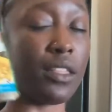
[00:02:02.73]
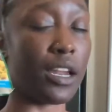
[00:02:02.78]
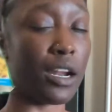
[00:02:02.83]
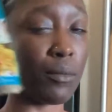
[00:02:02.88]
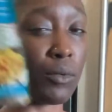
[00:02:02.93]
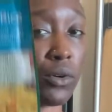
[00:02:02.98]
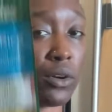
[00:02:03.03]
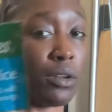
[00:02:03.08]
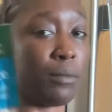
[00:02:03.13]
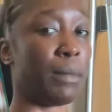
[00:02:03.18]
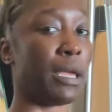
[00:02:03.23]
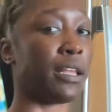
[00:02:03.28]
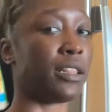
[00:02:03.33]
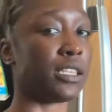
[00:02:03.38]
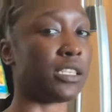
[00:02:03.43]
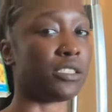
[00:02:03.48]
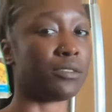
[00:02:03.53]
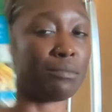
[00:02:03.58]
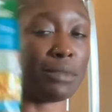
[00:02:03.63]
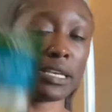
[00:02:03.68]
I'm gonna make
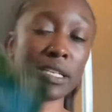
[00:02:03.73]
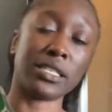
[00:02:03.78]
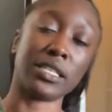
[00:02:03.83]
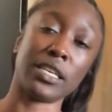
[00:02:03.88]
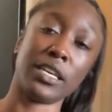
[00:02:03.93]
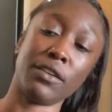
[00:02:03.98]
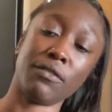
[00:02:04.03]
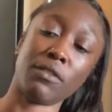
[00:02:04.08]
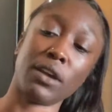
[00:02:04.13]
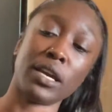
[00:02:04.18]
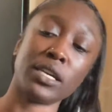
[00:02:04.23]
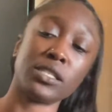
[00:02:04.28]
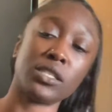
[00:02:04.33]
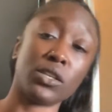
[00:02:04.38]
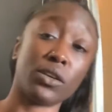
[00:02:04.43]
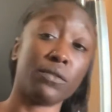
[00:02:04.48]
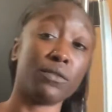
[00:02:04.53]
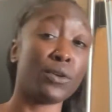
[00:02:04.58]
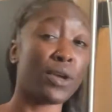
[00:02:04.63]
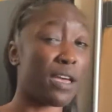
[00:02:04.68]
this Mexican rice. So
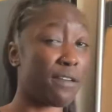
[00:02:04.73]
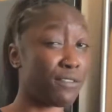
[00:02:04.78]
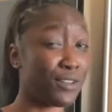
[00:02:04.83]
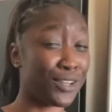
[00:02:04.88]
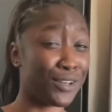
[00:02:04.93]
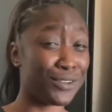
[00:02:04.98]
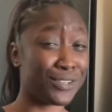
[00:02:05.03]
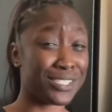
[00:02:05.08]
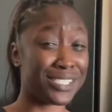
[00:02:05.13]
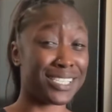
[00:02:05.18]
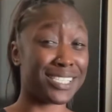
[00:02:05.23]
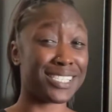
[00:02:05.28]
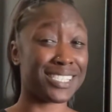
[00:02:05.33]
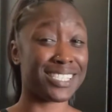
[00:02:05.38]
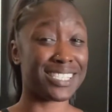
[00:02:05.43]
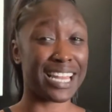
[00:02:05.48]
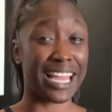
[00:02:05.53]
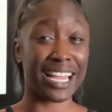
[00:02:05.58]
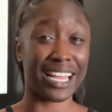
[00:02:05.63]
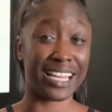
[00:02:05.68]
if you haven't noticed, this is
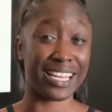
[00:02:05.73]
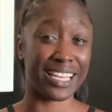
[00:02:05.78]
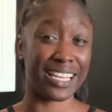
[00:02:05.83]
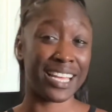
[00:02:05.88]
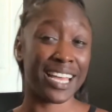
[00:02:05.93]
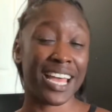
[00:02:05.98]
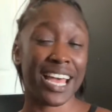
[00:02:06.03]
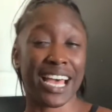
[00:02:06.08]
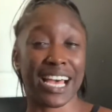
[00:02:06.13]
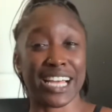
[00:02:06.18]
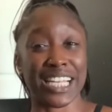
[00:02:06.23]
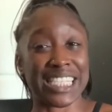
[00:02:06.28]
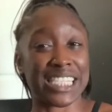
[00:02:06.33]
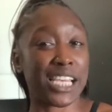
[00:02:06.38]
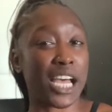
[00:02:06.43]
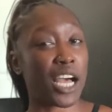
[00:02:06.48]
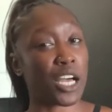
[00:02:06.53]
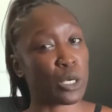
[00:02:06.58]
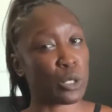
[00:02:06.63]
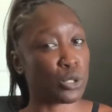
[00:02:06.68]
like a
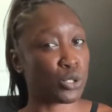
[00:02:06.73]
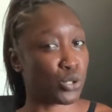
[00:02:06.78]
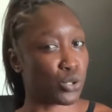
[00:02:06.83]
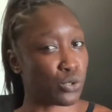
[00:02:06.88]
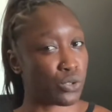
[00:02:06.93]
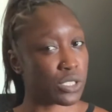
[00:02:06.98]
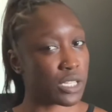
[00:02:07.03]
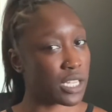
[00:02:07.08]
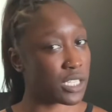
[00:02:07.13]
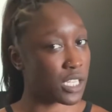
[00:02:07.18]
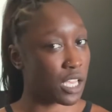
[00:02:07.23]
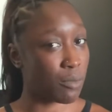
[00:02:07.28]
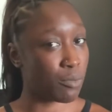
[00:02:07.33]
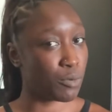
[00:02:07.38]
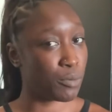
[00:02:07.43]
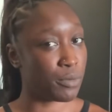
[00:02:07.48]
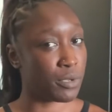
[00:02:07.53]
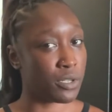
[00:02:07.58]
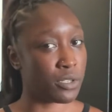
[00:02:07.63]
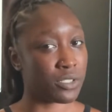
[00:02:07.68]
Taco Tuesday type of
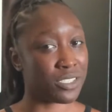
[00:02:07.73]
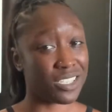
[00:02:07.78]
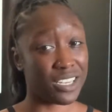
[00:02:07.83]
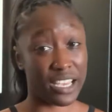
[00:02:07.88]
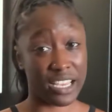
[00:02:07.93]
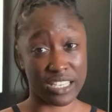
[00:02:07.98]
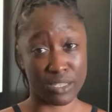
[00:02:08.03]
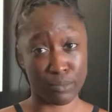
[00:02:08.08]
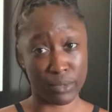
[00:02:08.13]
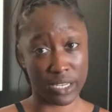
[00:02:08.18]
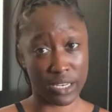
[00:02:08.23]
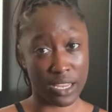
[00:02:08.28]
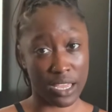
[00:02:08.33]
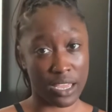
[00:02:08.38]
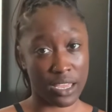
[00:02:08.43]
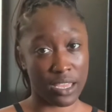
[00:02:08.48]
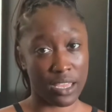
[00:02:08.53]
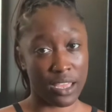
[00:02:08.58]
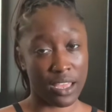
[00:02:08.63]
meal. Today is Monday.